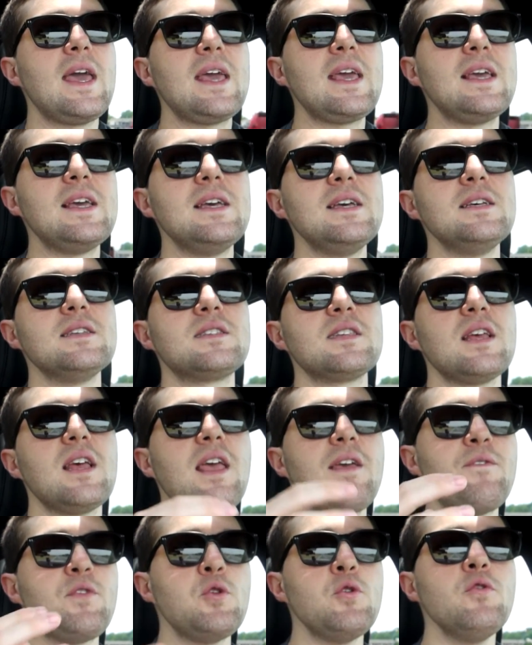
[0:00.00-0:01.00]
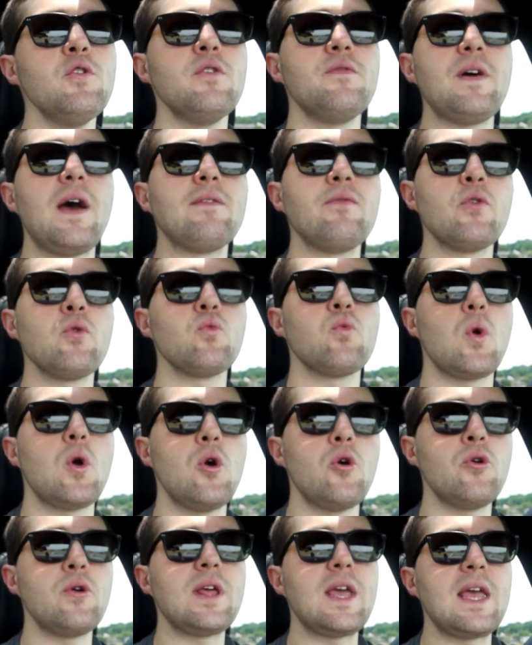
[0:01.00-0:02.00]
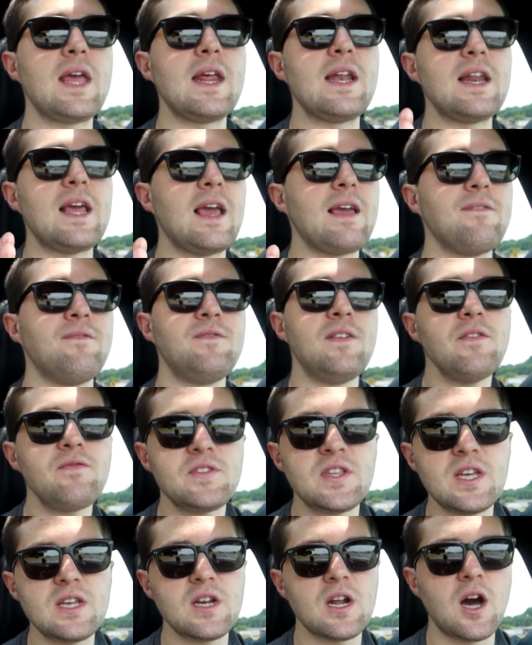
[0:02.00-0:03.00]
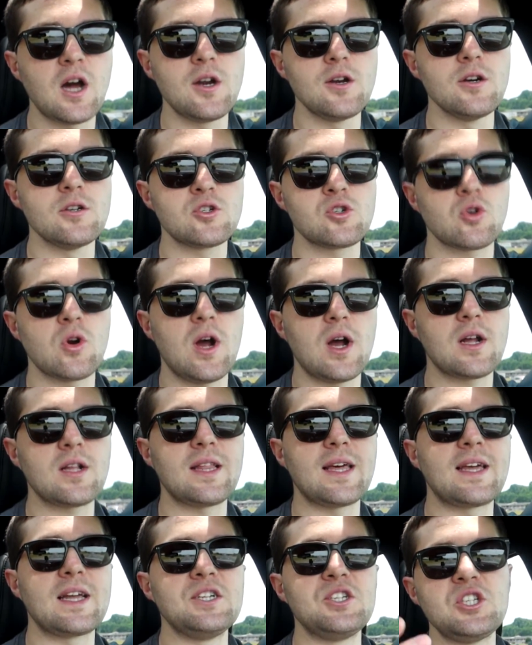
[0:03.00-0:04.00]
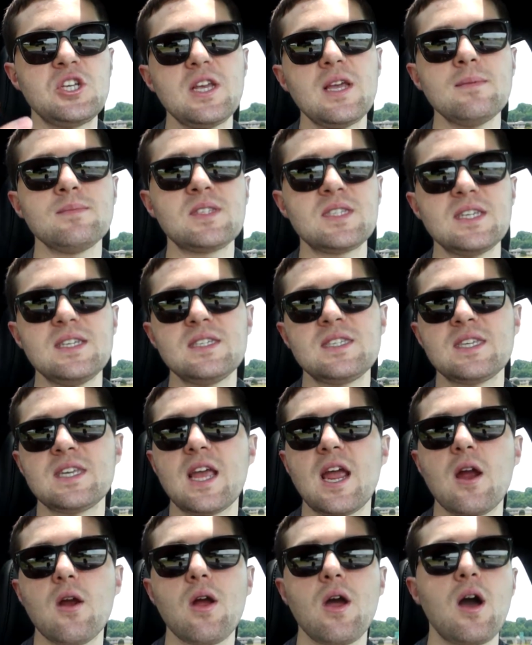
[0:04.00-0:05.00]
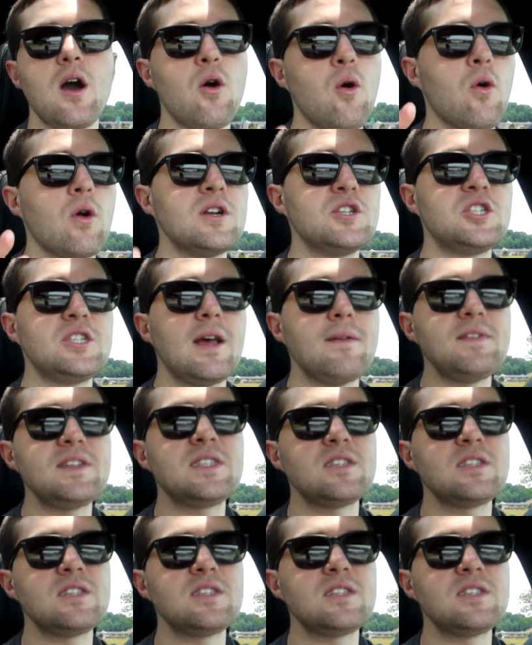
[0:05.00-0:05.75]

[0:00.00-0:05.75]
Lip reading: is if you have ever rode in a 1500 truck like a GMC Sierra or a Chevy